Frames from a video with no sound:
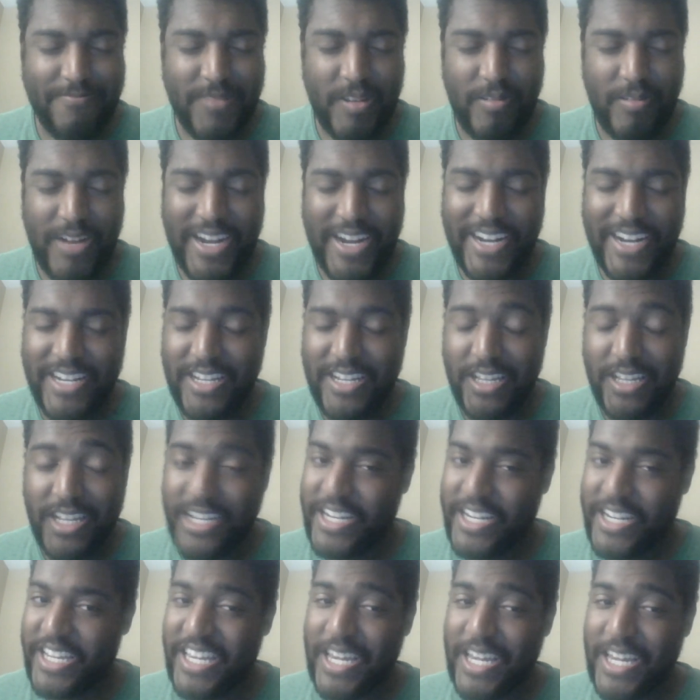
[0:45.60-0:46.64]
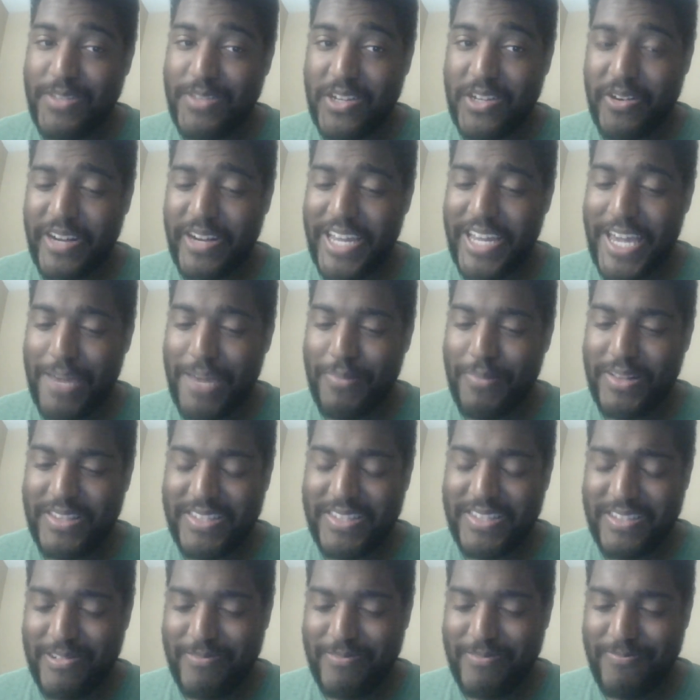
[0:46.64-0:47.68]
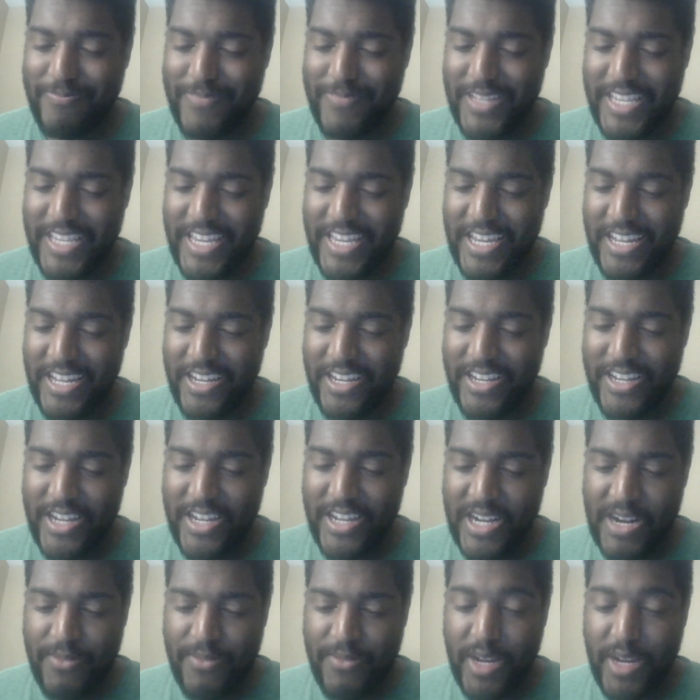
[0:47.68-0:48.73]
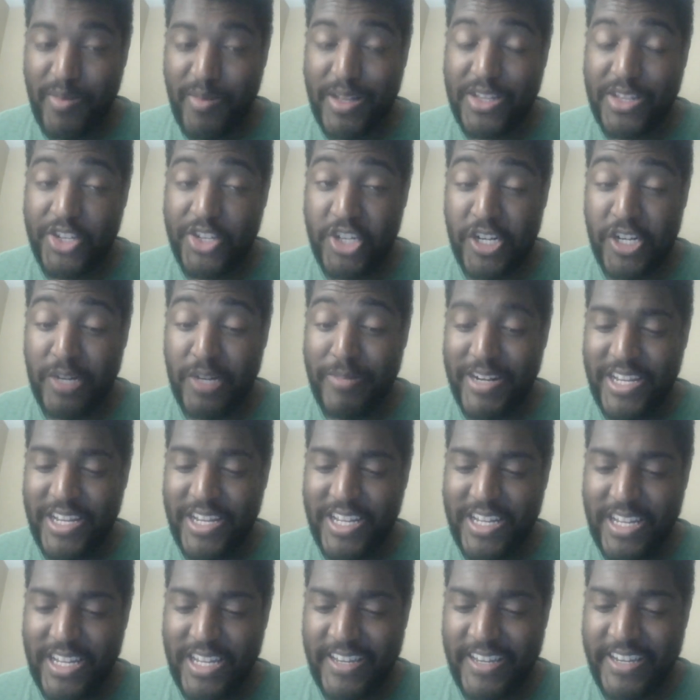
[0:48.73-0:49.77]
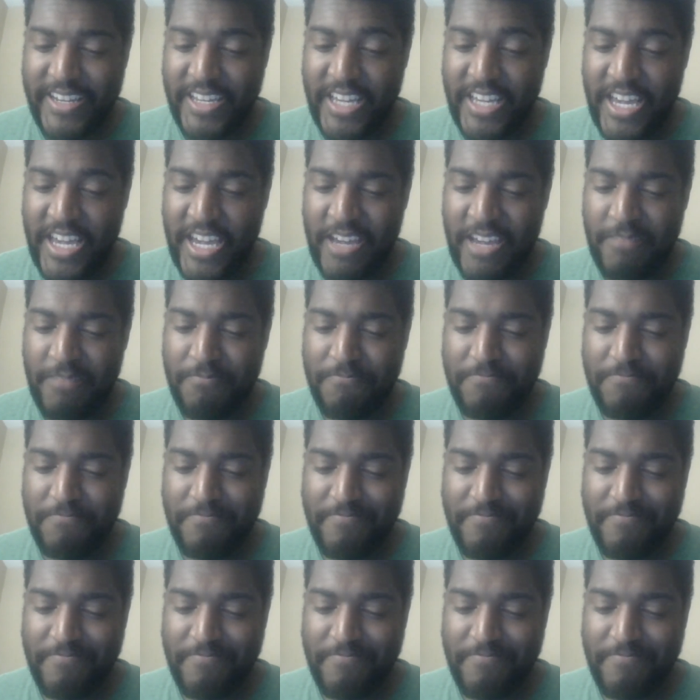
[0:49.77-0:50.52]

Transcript: Right. The London game's already happened. So, yeah, forget about the Germany. They get a game.